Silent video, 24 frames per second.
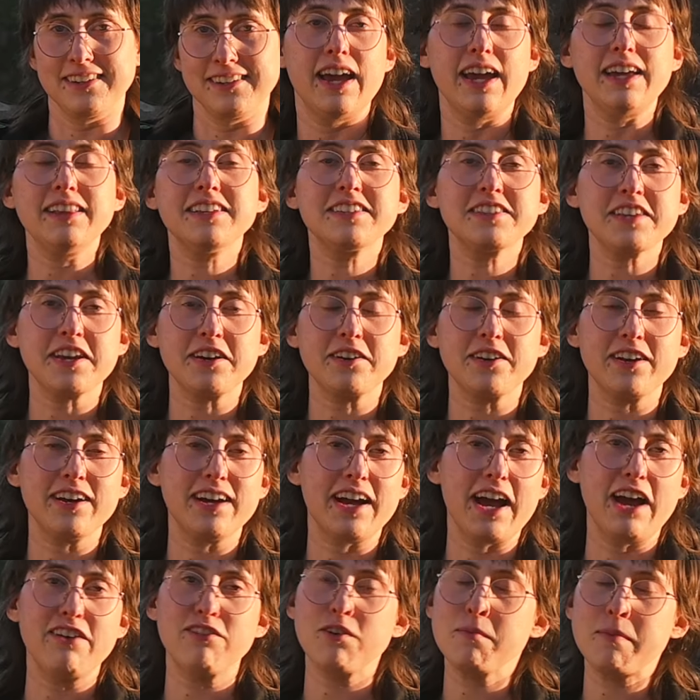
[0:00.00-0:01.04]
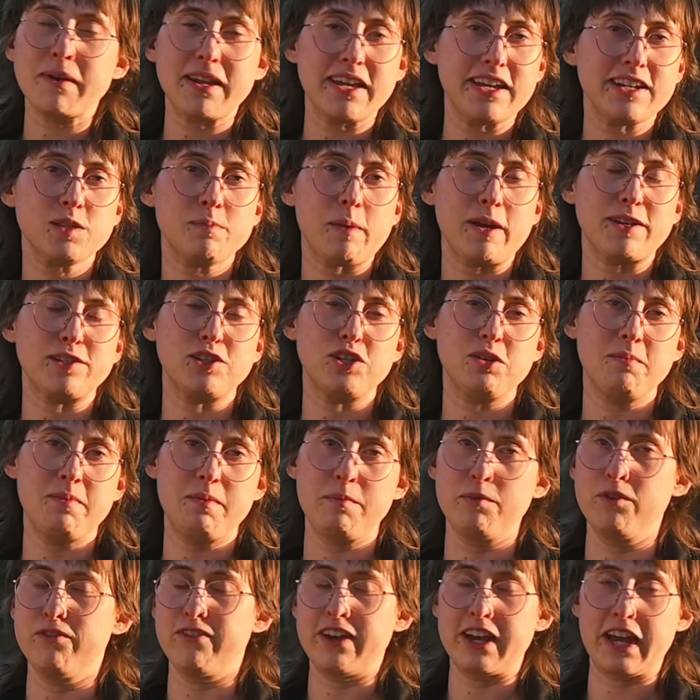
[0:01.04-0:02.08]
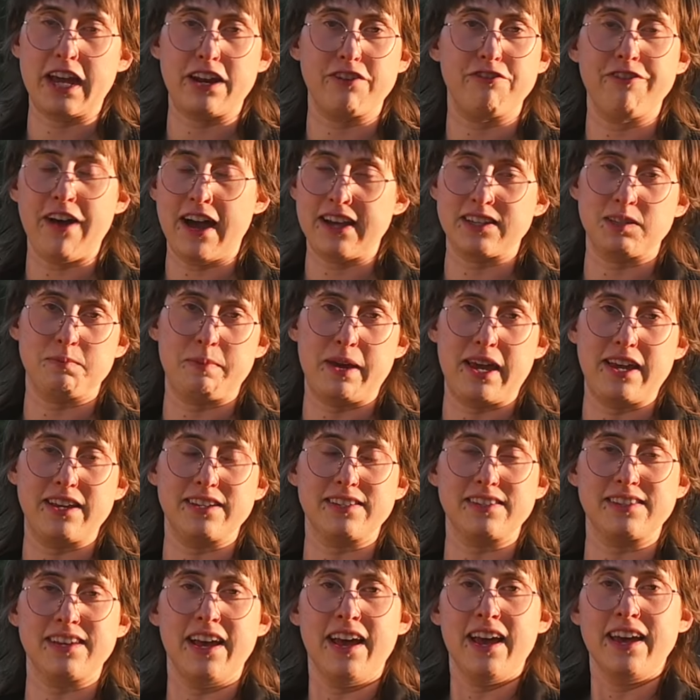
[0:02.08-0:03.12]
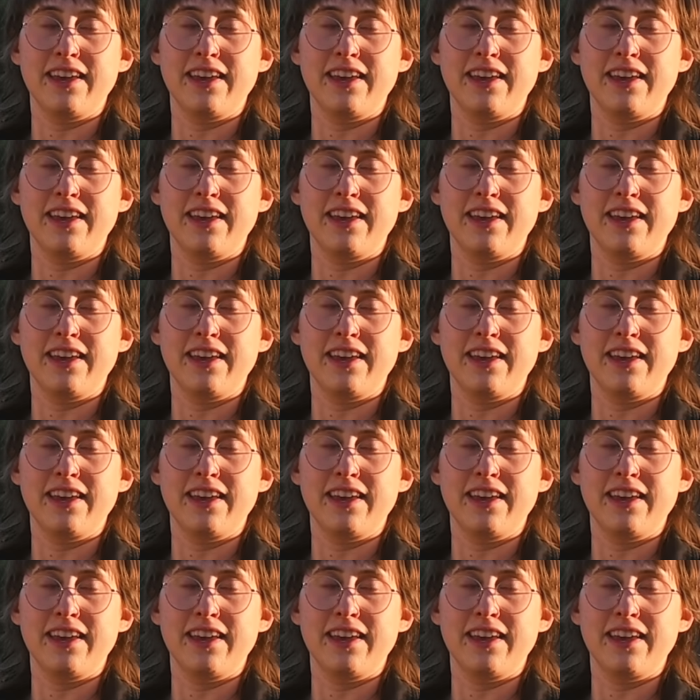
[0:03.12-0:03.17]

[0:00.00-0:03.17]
In this era, everybody expects you to be moving at a fast pace.